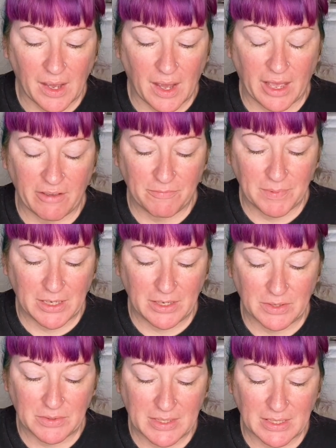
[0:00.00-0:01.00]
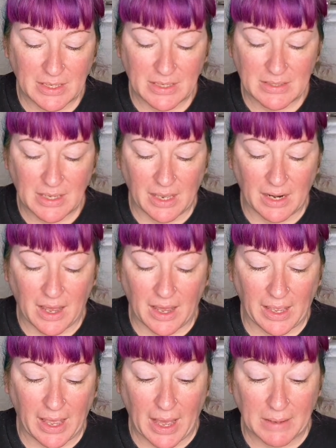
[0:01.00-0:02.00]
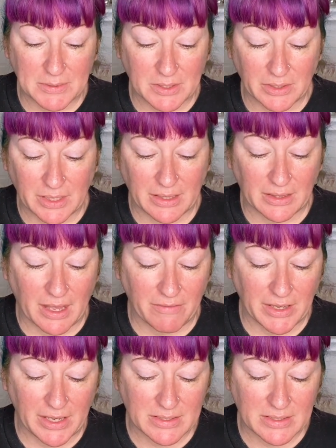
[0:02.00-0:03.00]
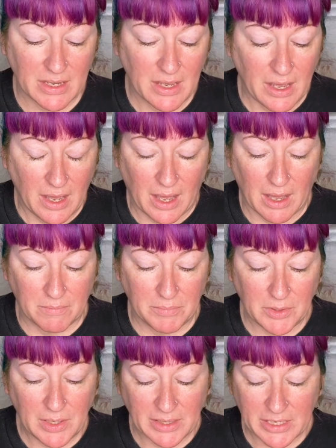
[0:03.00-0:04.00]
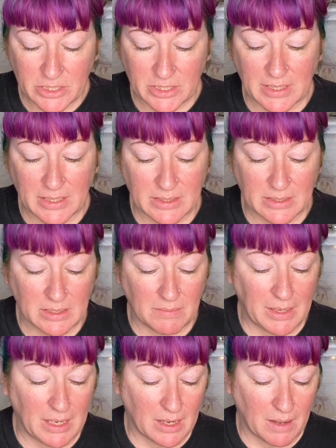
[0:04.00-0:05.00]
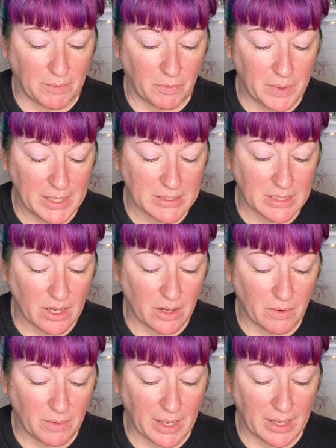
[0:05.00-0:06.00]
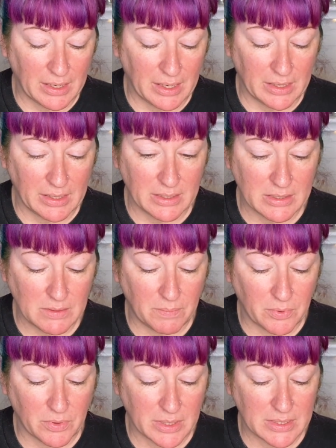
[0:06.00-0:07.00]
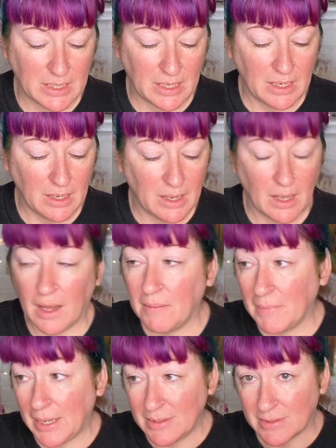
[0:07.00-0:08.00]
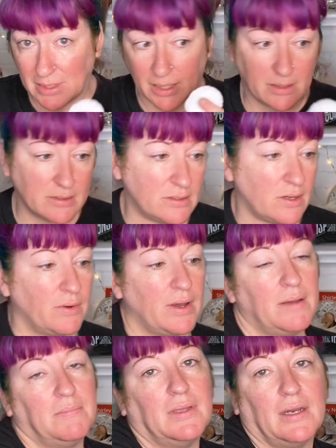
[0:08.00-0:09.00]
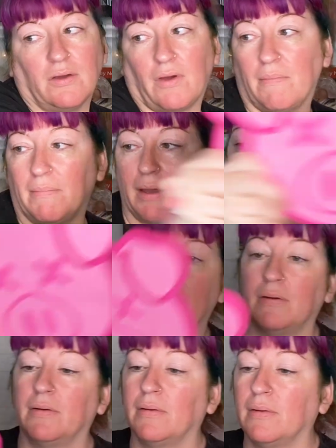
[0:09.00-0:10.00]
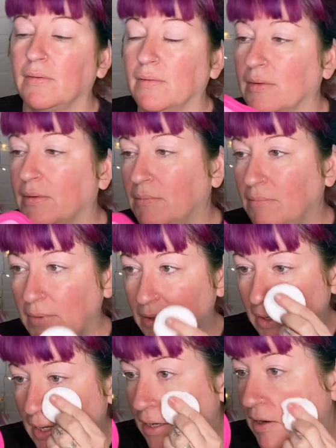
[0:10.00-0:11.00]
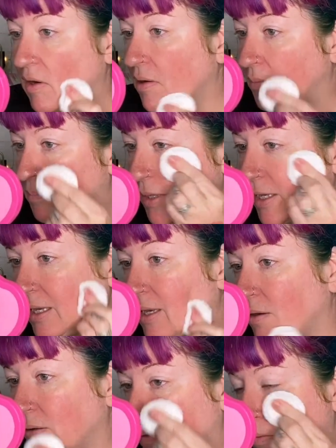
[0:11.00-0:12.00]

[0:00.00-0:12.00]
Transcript: I've been using this and I absolutely love it. Beautylish sent it to me a couple weeks ago and it is pretty amazing. So I'm gonna get my mirror here, Piggy,